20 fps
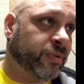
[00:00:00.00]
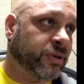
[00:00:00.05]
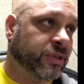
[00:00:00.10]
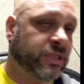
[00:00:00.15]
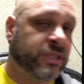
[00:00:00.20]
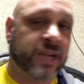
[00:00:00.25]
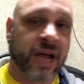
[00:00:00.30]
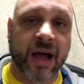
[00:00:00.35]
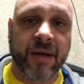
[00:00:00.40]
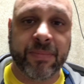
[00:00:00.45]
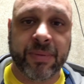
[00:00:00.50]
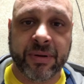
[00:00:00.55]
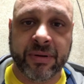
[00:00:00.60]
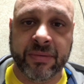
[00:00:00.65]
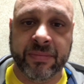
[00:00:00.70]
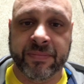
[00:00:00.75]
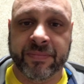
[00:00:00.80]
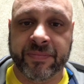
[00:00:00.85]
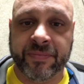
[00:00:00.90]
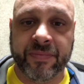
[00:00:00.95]
stop
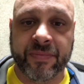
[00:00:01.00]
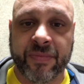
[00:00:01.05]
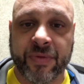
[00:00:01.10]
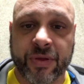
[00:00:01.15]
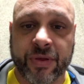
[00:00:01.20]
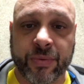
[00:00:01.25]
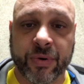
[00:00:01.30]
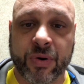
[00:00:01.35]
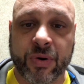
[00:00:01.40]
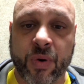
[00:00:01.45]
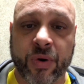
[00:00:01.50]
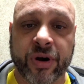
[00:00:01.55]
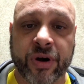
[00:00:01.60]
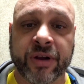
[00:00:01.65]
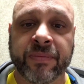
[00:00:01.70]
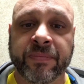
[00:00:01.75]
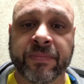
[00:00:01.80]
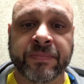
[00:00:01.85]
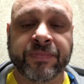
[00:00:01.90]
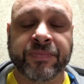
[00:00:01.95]
the
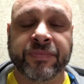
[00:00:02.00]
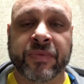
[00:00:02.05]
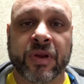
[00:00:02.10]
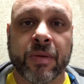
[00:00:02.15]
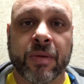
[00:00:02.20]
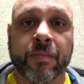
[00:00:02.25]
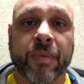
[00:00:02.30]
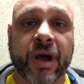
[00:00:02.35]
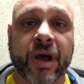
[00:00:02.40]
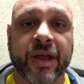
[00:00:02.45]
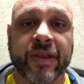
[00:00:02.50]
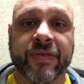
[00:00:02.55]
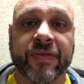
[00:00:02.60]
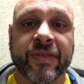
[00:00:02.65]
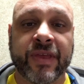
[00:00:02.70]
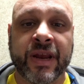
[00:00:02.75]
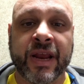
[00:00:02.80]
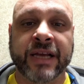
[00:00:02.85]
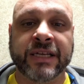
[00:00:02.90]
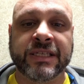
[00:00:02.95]
recording. But
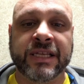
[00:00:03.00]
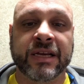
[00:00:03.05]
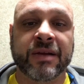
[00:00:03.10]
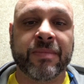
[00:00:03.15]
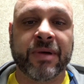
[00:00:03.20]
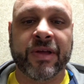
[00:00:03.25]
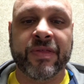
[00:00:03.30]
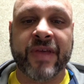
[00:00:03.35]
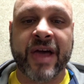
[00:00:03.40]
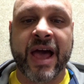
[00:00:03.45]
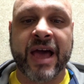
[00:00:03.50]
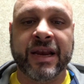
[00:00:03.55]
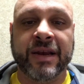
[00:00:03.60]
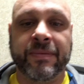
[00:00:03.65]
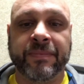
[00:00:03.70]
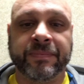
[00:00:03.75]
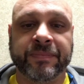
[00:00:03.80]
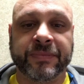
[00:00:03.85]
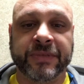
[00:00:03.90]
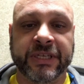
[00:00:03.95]
the nice thing about that
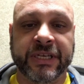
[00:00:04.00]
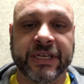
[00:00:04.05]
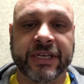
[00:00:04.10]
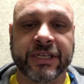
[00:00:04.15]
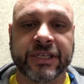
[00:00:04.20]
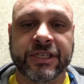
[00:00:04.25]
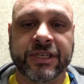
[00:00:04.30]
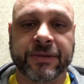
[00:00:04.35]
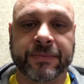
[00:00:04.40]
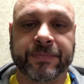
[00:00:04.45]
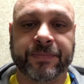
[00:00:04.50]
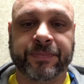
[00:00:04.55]
is